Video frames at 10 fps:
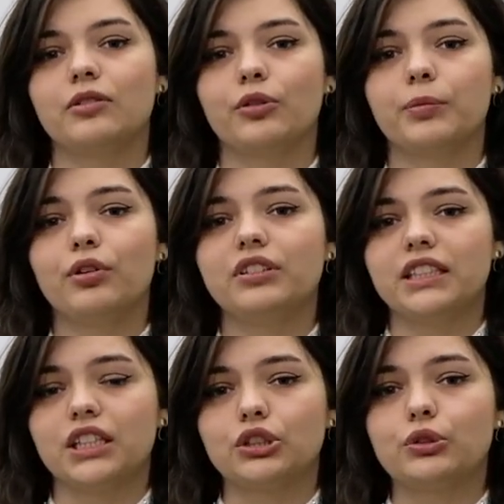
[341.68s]

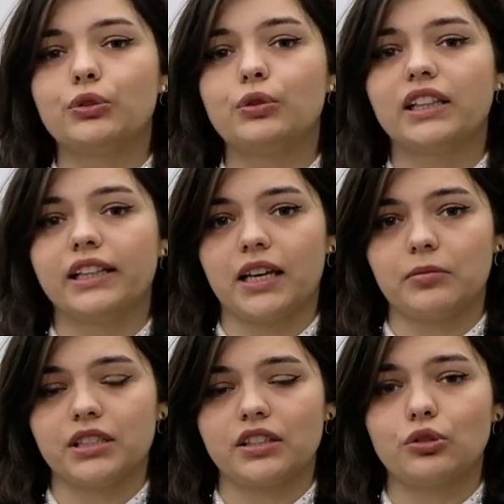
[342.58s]
Reporting true
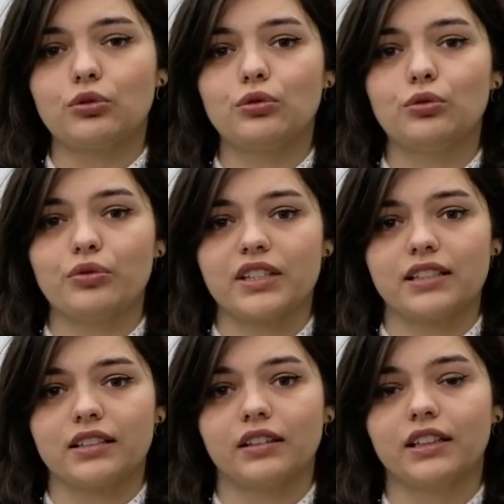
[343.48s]
claims and
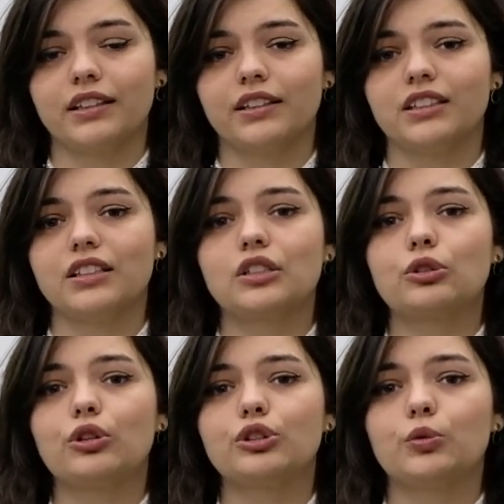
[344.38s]
truths in a
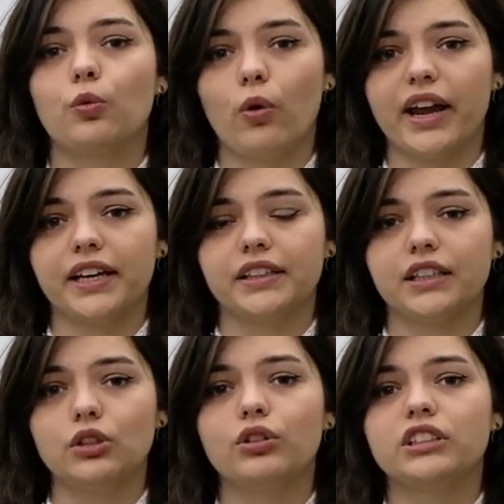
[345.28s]
distorted way
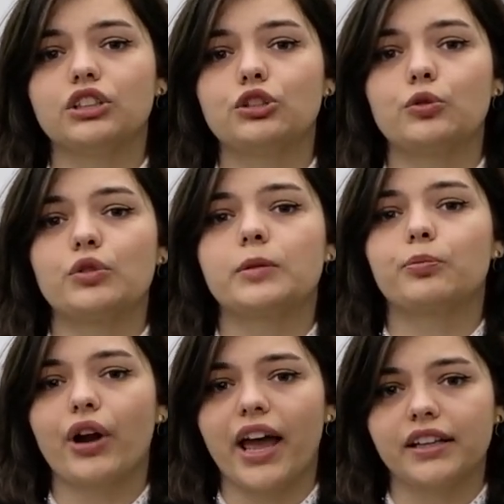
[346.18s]
in order to
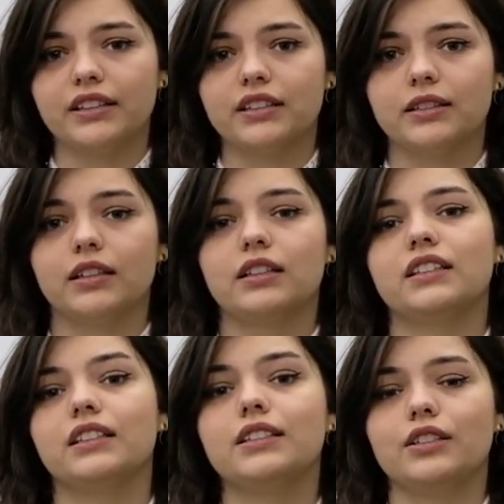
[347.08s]
spread
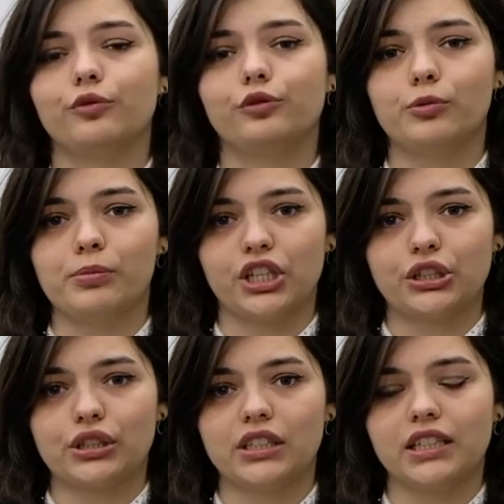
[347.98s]

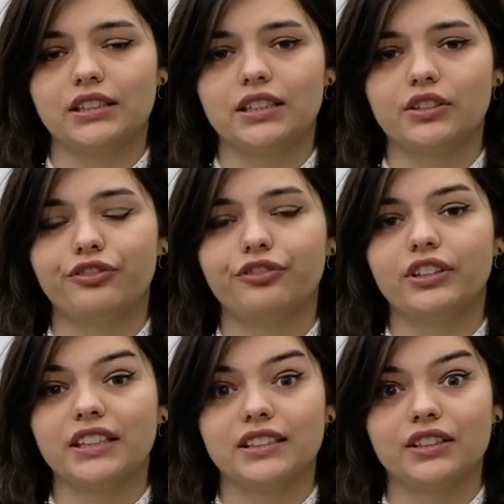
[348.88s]
disinformation
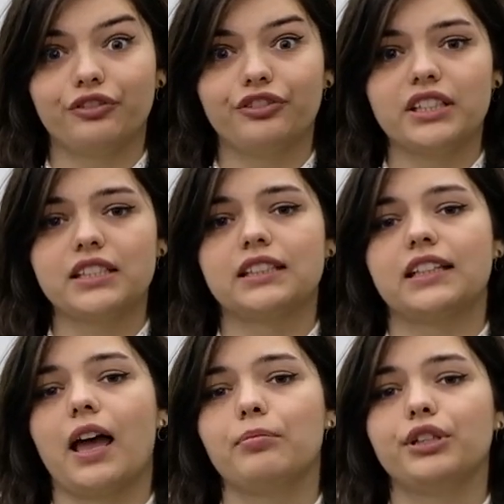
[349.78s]
is the first
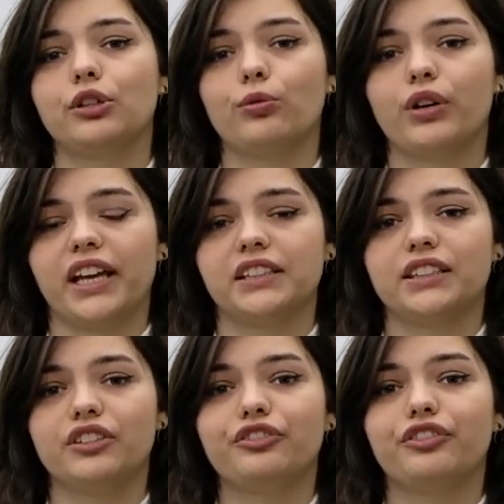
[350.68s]
step in
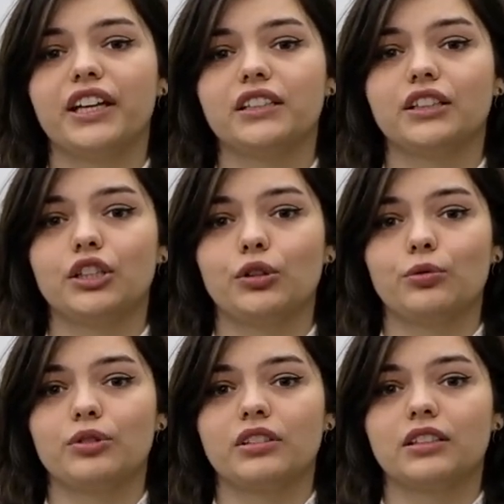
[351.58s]
creating fake
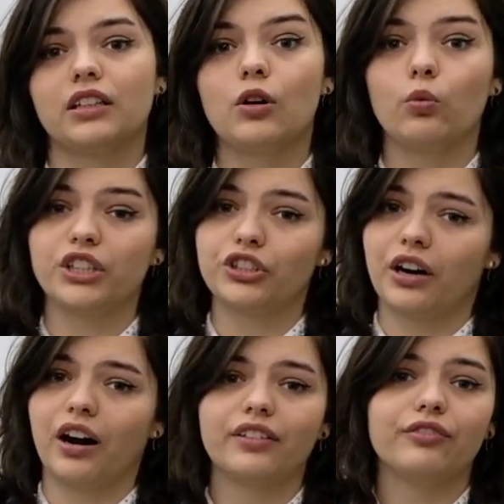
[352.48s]
news, which
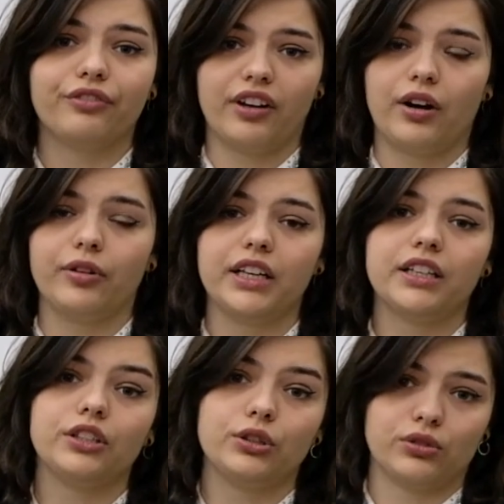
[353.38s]
are very
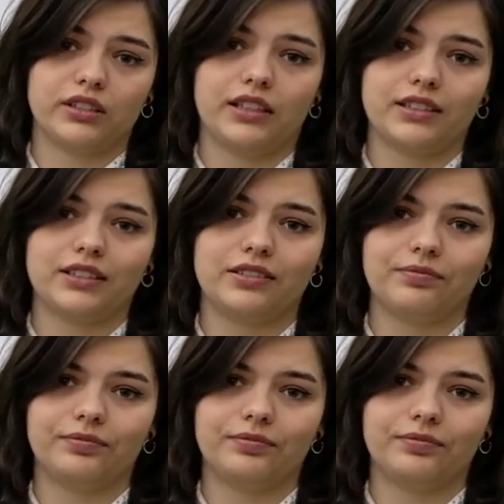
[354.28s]
useless.